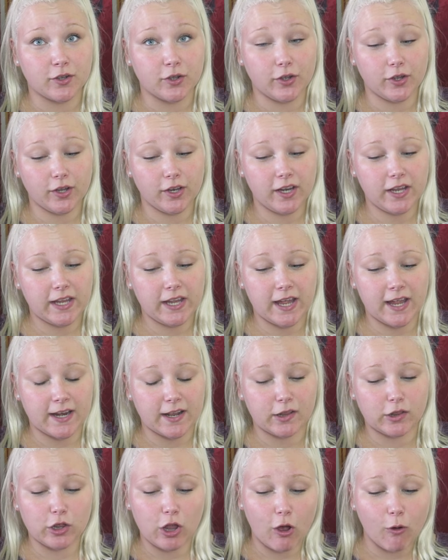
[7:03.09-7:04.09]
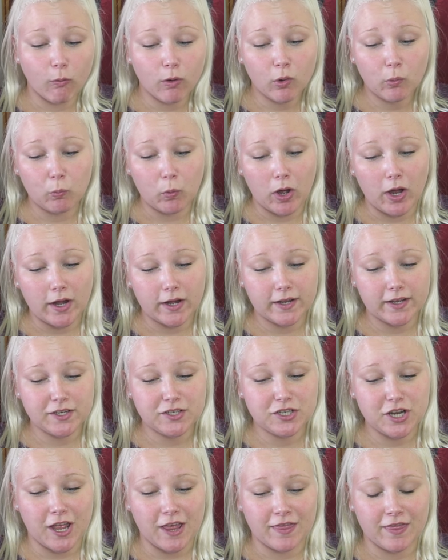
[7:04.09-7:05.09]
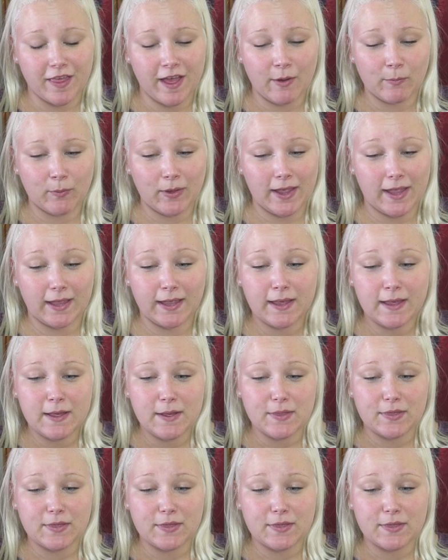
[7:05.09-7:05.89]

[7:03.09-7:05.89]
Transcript: good at a lower wattage and that way